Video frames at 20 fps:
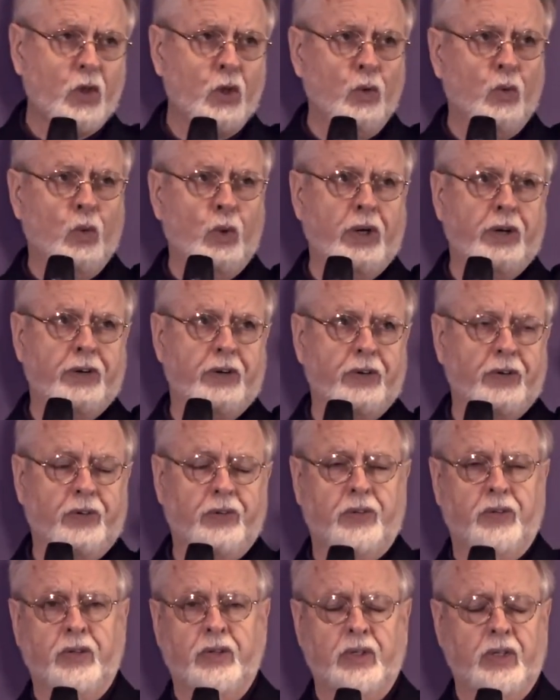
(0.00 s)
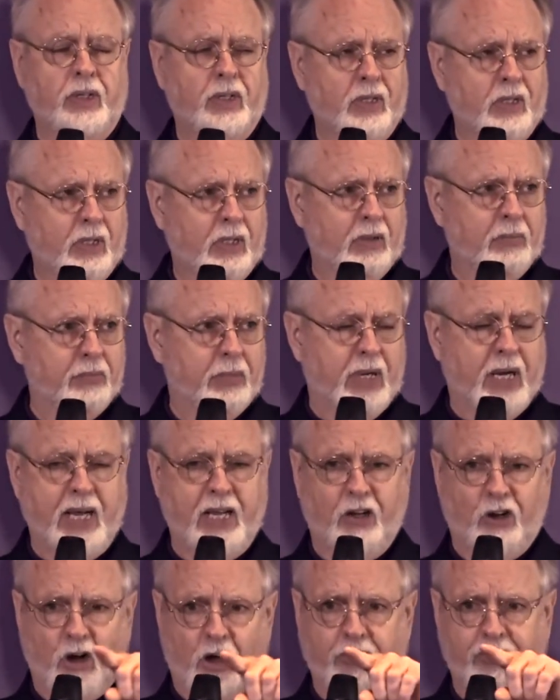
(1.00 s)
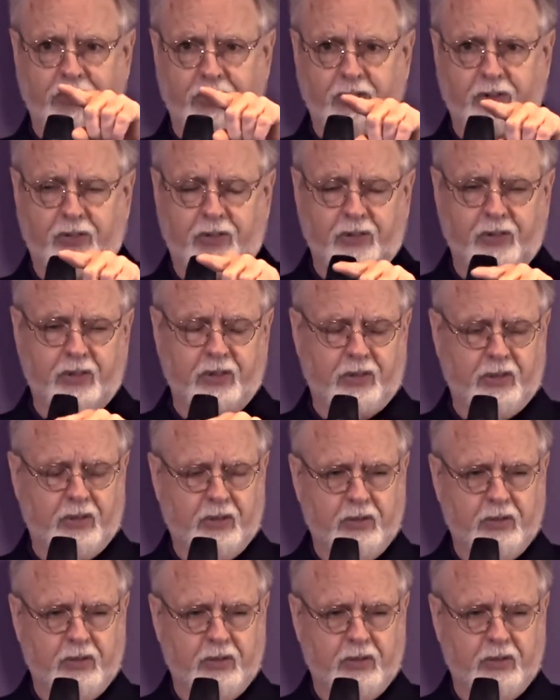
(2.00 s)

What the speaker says: Winters, my office,